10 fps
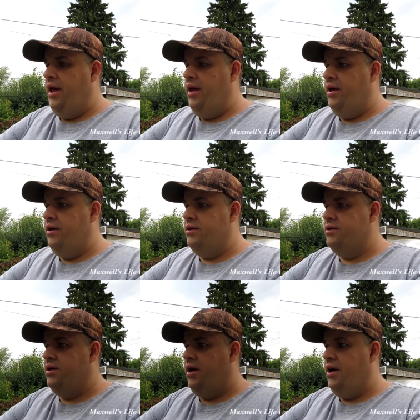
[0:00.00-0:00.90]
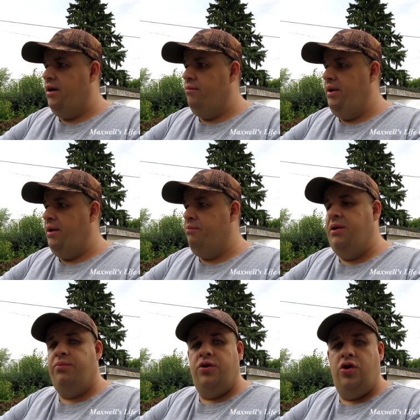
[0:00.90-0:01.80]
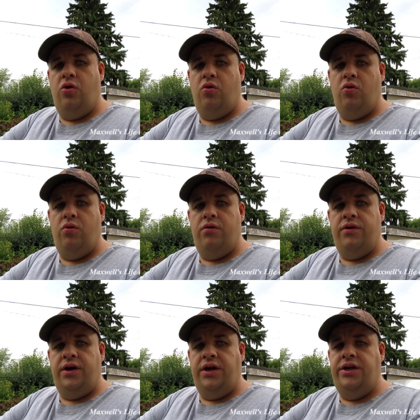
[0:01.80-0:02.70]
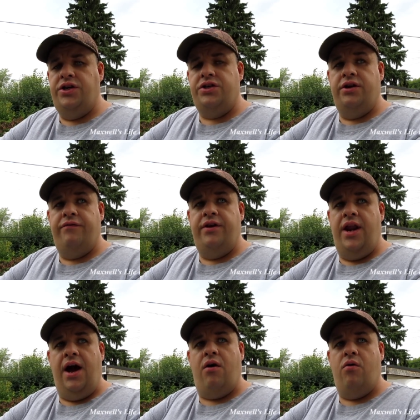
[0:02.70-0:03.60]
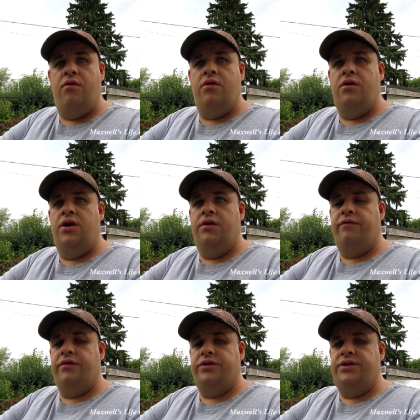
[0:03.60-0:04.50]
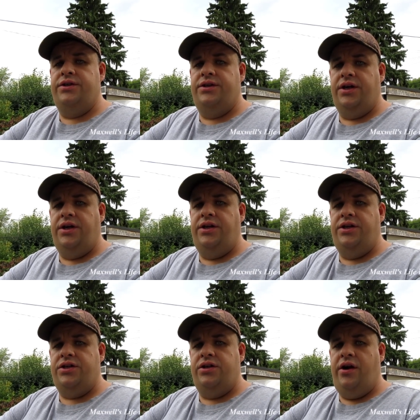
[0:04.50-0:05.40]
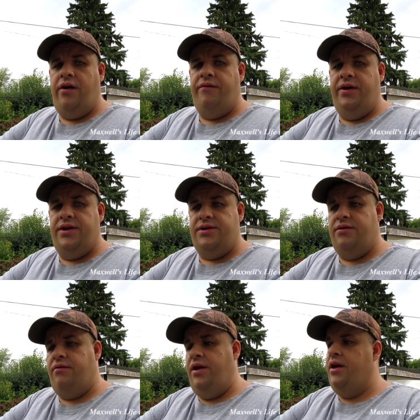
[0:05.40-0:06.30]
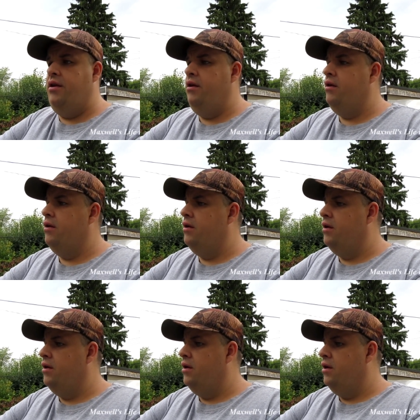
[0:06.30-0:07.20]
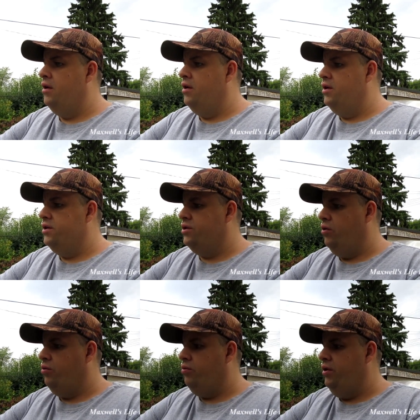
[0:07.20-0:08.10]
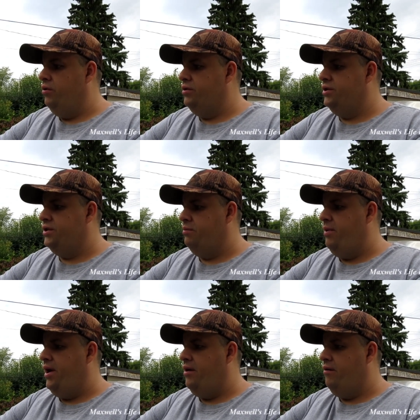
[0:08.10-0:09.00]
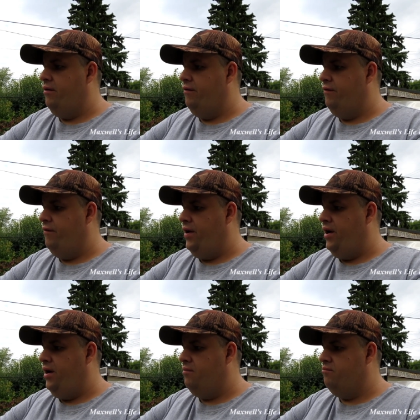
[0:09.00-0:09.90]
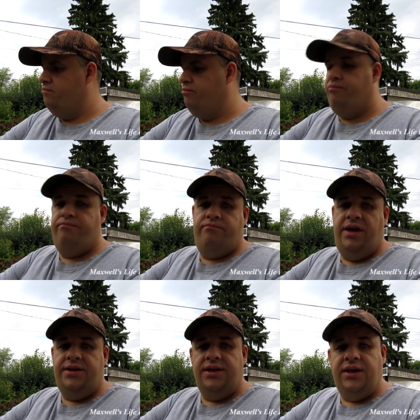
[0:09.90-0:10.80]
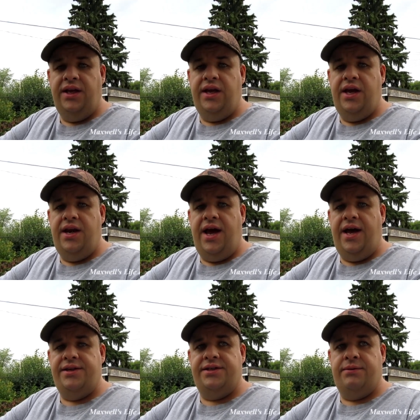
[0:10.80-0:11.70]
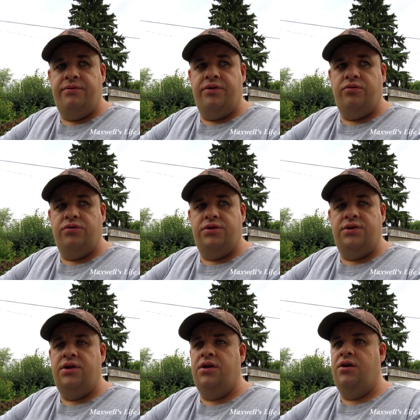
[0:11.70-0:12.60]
and uh, let people know the condition of it now versus the condition of it then. So, you know, it's just a matter of um, basically getting at some of those